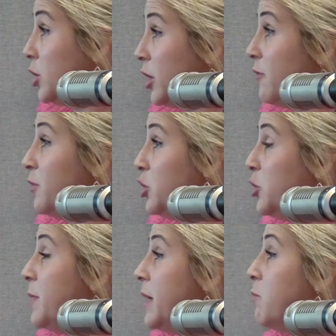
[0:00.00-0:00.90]
Chief, would
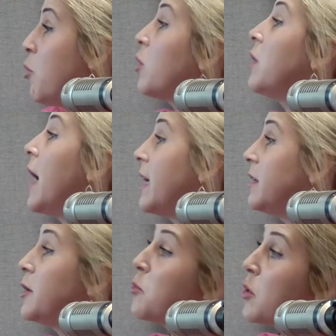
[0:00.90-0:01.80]
you be more
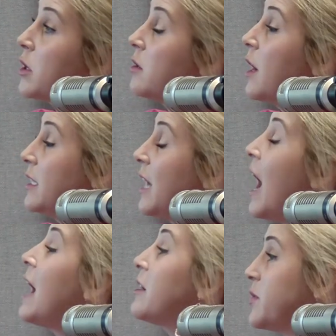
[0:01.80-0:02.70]
likely or more inclined to
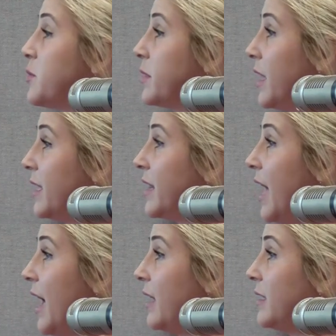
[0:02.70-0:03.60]
hire someone like that?